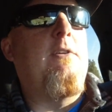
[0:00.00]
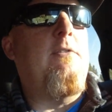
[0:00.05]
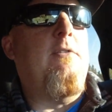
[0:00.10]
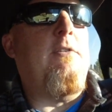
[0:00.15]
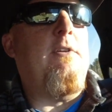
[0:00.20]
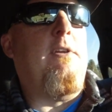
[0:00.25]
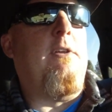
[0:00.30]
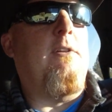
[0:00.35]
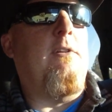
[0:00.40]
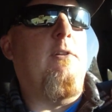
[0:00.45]

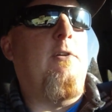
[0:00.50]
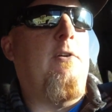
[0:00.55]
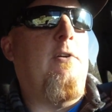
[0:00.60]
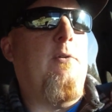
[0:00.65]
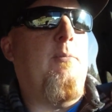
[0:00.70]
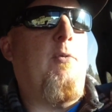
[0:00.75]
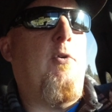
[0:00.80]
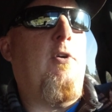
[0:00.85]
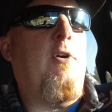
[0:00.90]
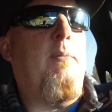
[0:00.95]
so you can
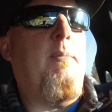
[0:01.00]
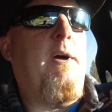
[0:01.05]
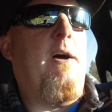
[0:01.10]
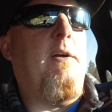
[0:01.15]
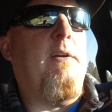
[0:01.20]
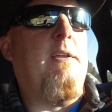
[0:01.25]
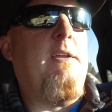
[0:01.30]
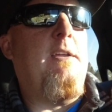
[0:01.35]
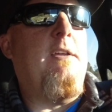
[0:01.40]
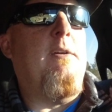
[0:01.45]
learn more
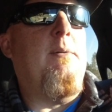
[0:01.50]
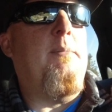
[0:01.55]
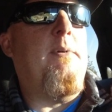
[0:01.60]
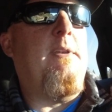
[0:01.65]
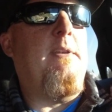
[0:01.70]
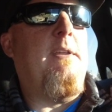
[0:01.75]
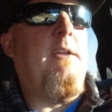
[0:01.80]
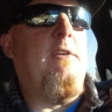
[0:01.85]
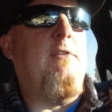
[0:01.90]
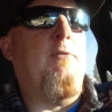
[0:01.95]
about him
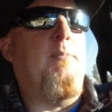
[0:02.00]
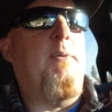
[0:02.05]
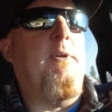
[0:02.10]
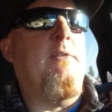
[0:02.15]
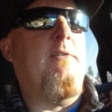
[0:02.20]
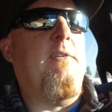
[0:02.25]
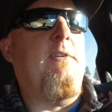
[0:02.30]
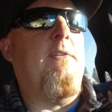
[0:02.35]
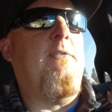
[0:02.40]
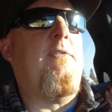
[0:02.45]
and his
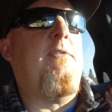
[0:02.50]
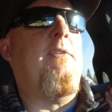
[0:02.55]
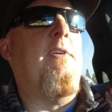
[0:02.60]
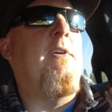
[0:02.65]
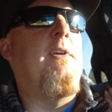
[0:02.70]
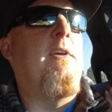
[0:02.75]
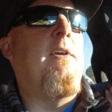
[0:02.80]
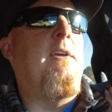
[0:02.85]
business